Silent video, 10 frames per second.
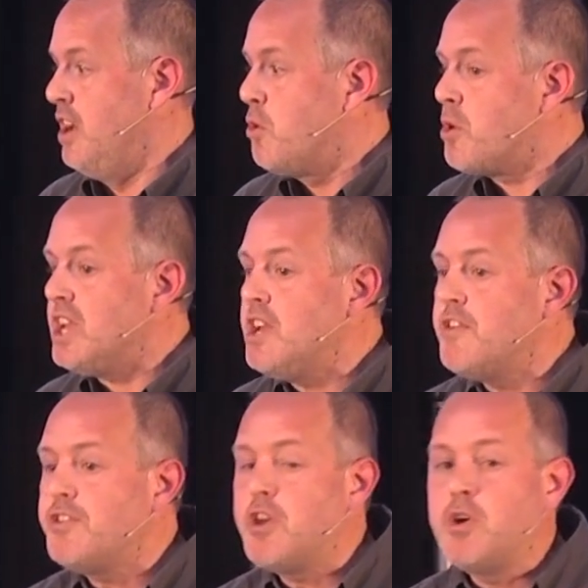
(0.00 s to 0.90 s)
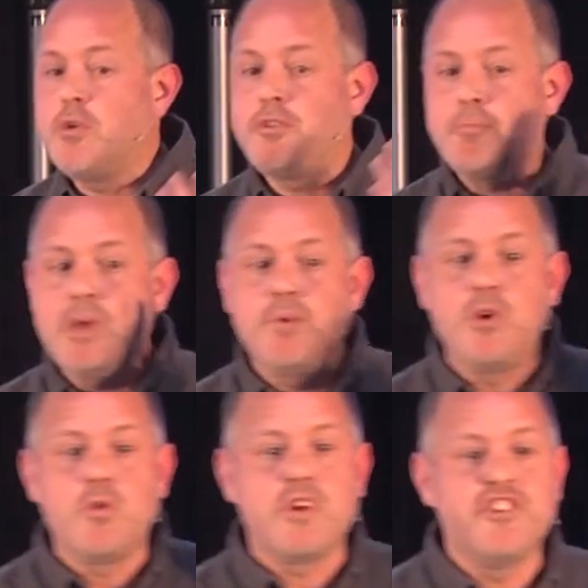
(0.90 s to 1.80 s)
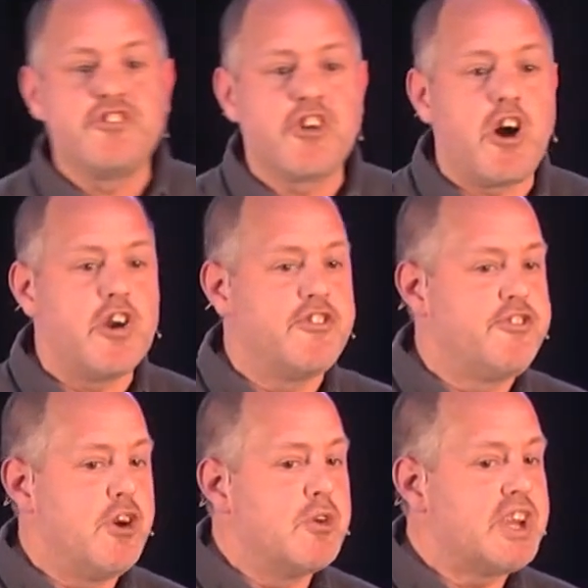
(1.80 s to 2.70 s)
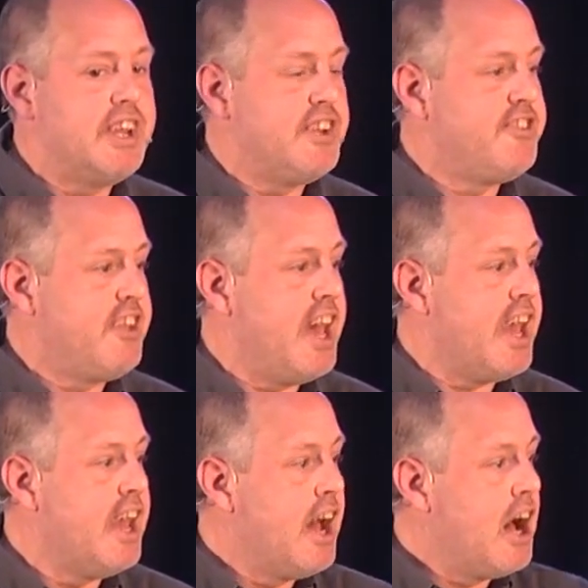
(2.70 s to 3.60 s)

where even those people who are in charge don't get a say